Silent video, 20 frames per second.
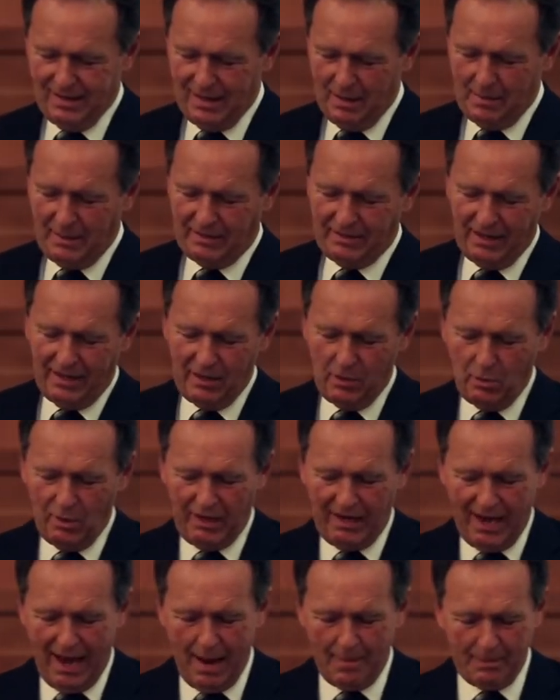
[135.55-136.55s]
Let me tell you
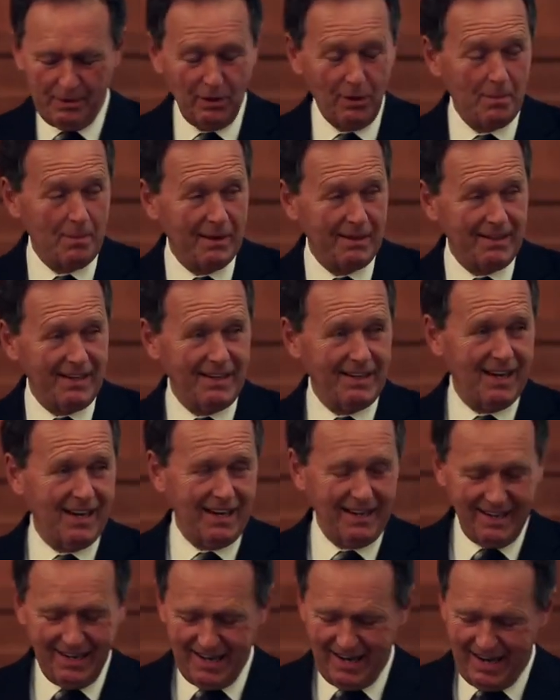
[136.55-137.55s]
what happened on Monday
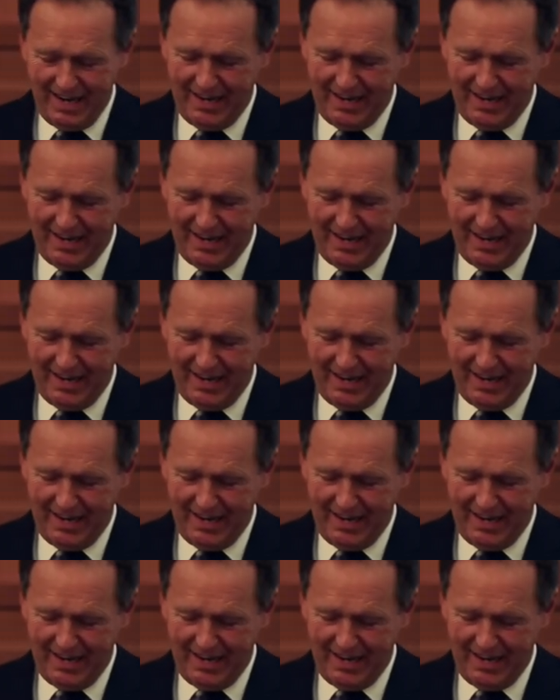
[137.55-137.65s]
night.